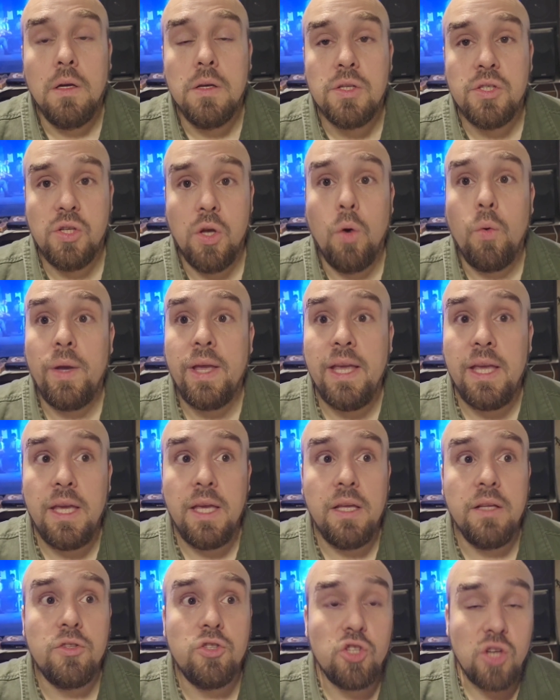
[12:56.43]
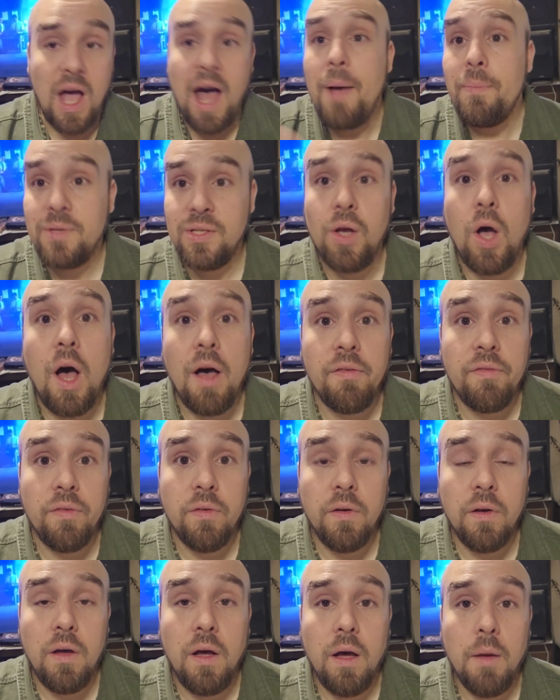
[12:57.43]
So he chops
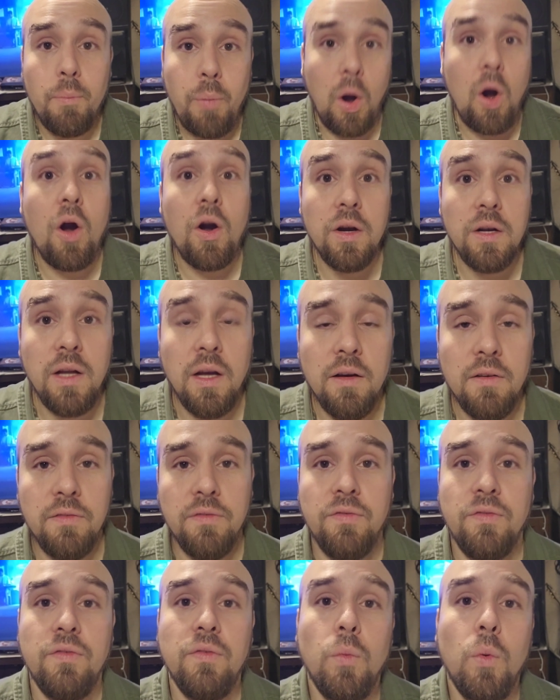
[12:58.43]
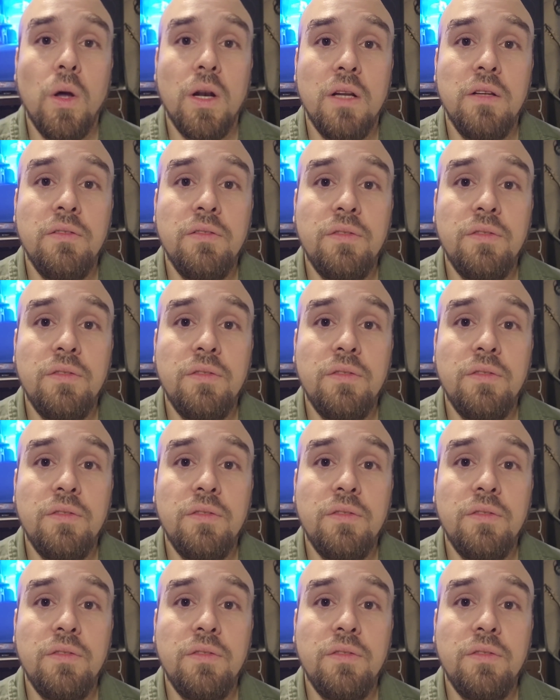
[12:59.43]
off a part of one